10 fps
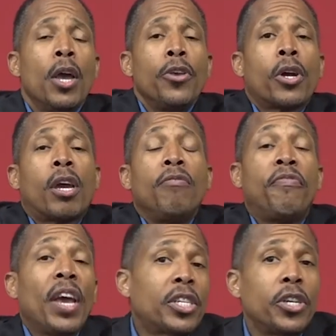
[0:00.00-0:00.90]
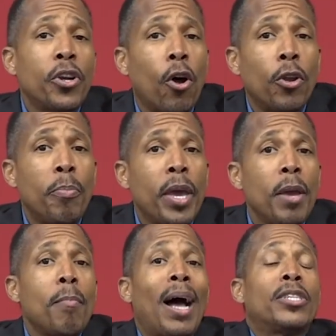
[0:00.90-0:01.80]
Your conviction ought to
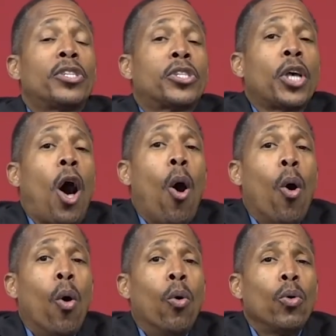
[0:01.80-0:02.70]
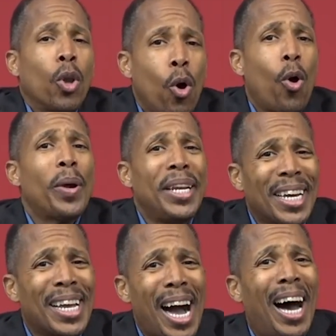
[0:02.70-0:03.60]
be, my soul, glory
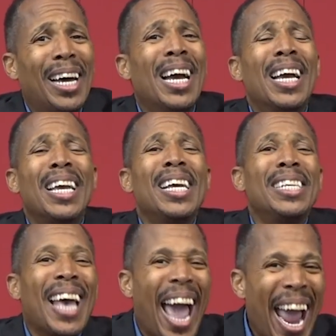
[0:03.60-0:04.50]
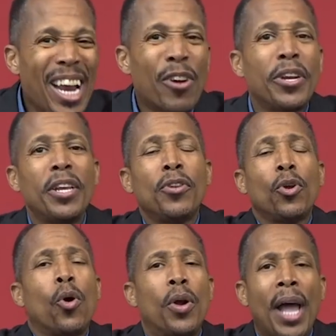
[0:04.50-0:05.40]
to God, is anchored in the
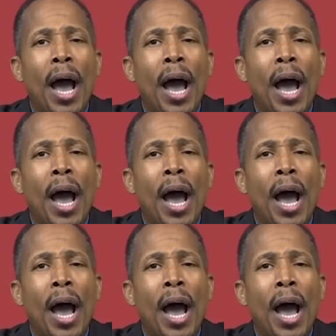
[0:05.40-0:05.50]
Lord.